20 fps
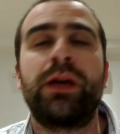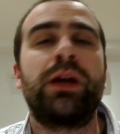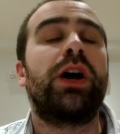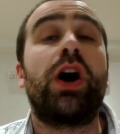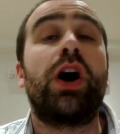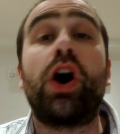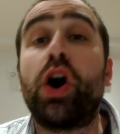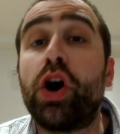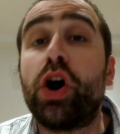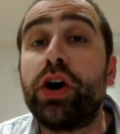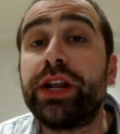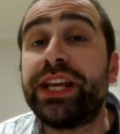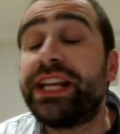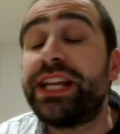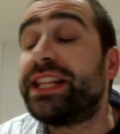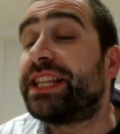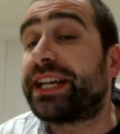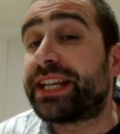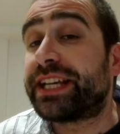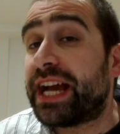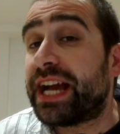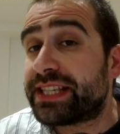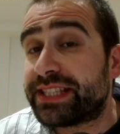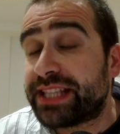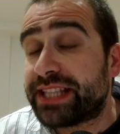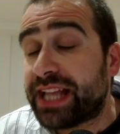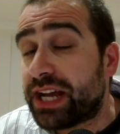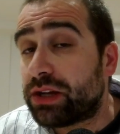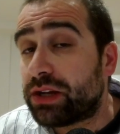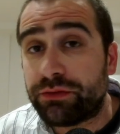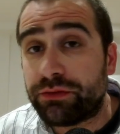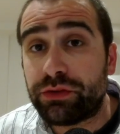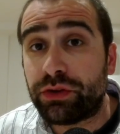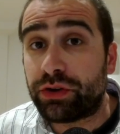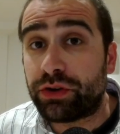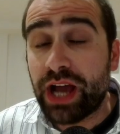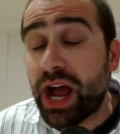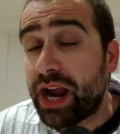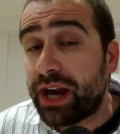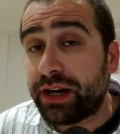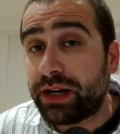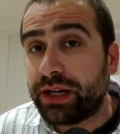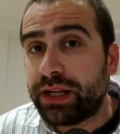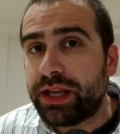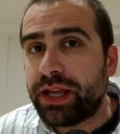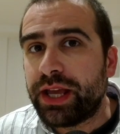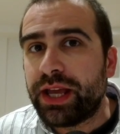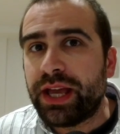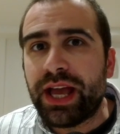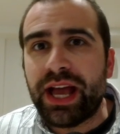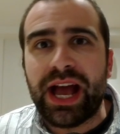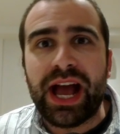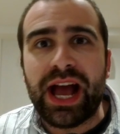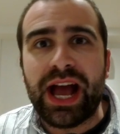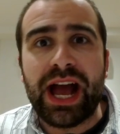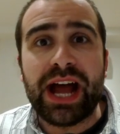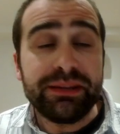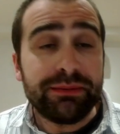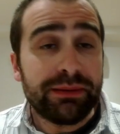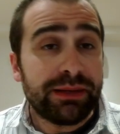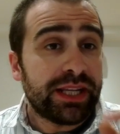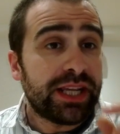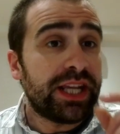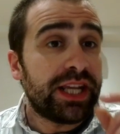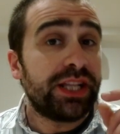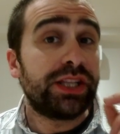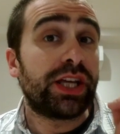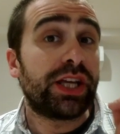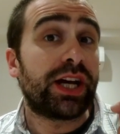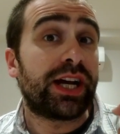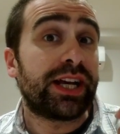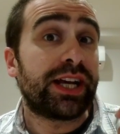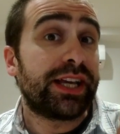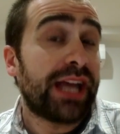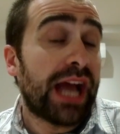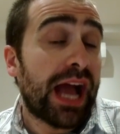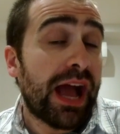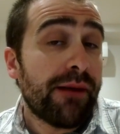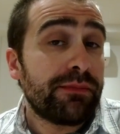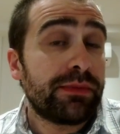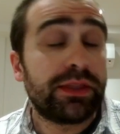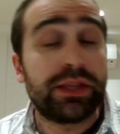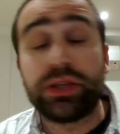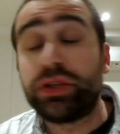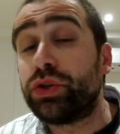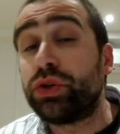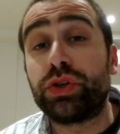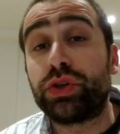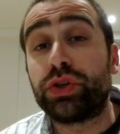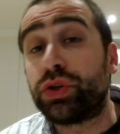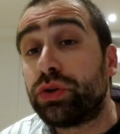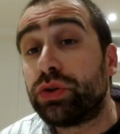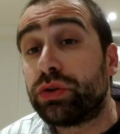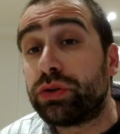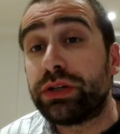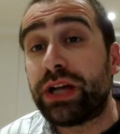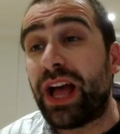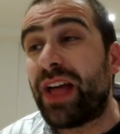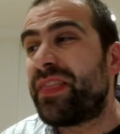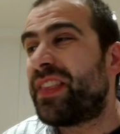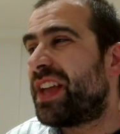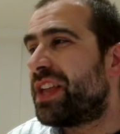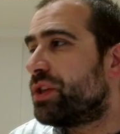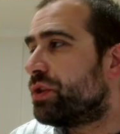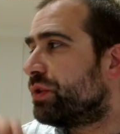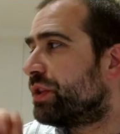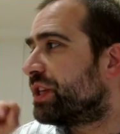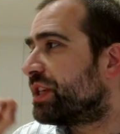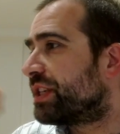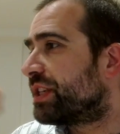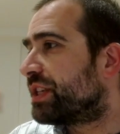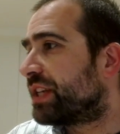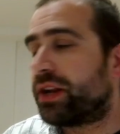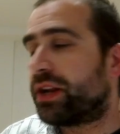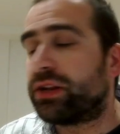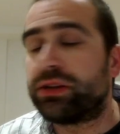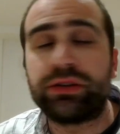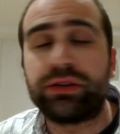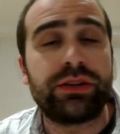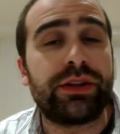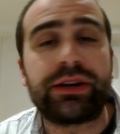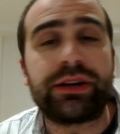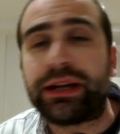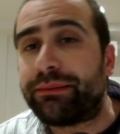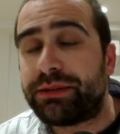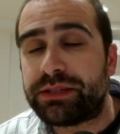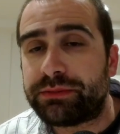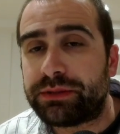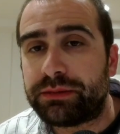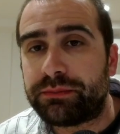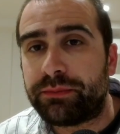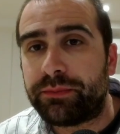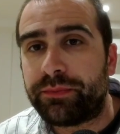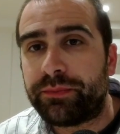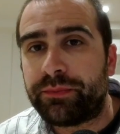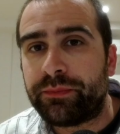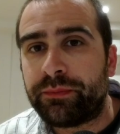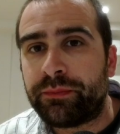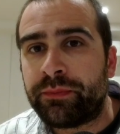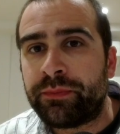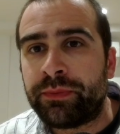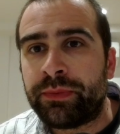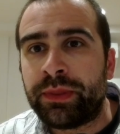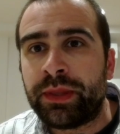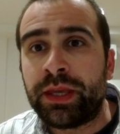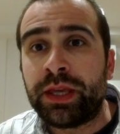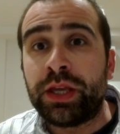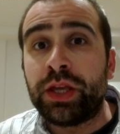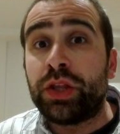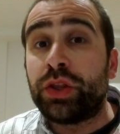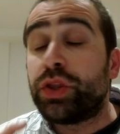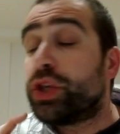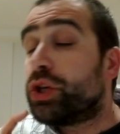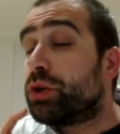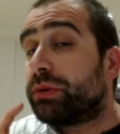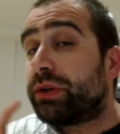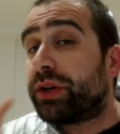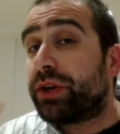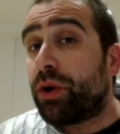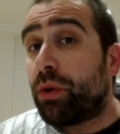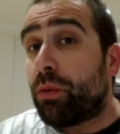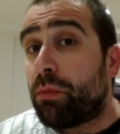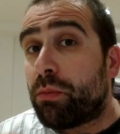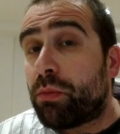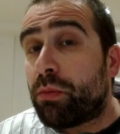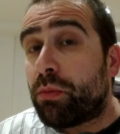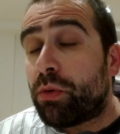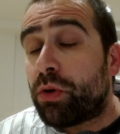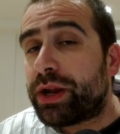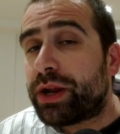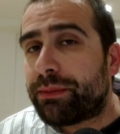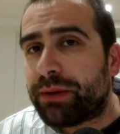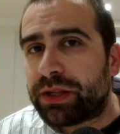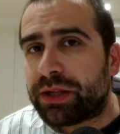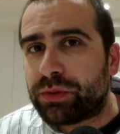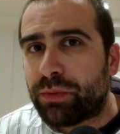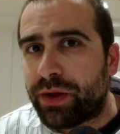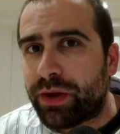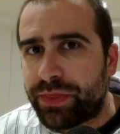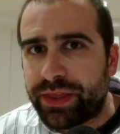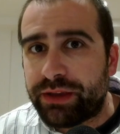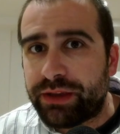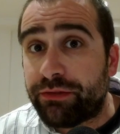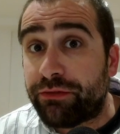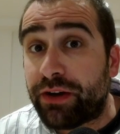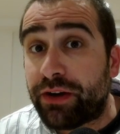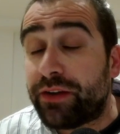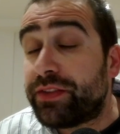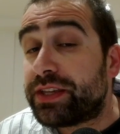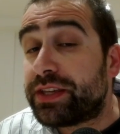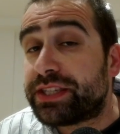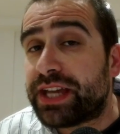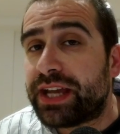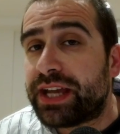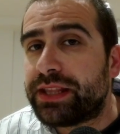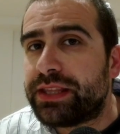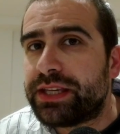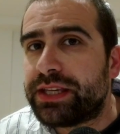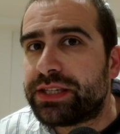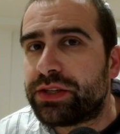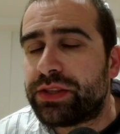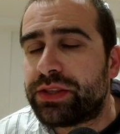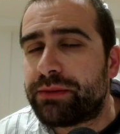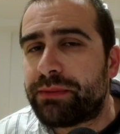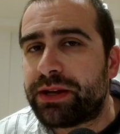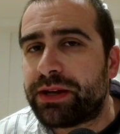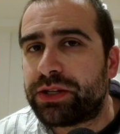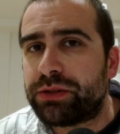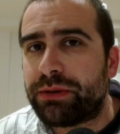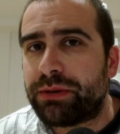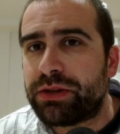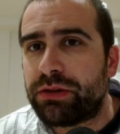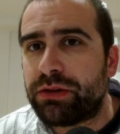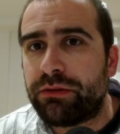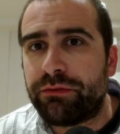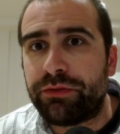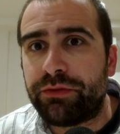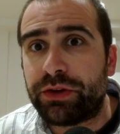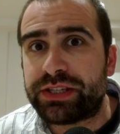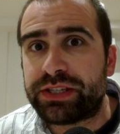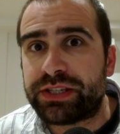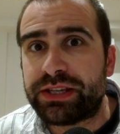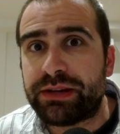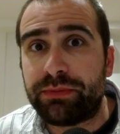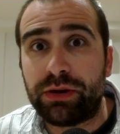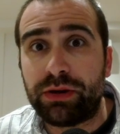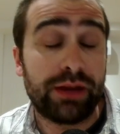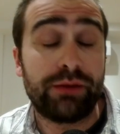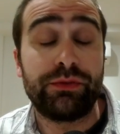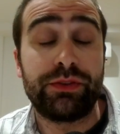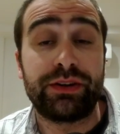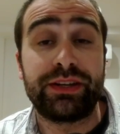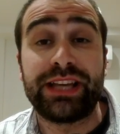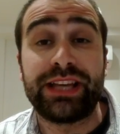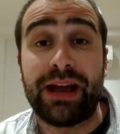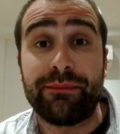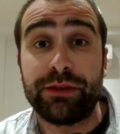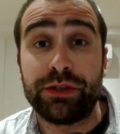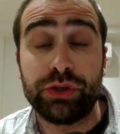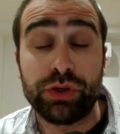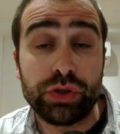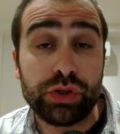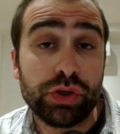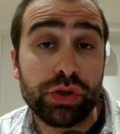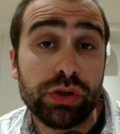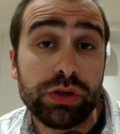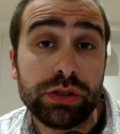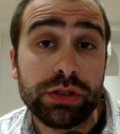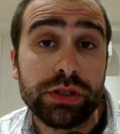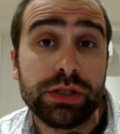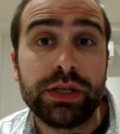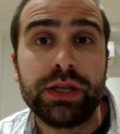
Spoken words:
or in the gas tank of your car, and even in the gum that you chew and then you discard onto the rubbish bin. Do you want to know more about what they found as scientists on the microbiome, for example, on the gum that you chew?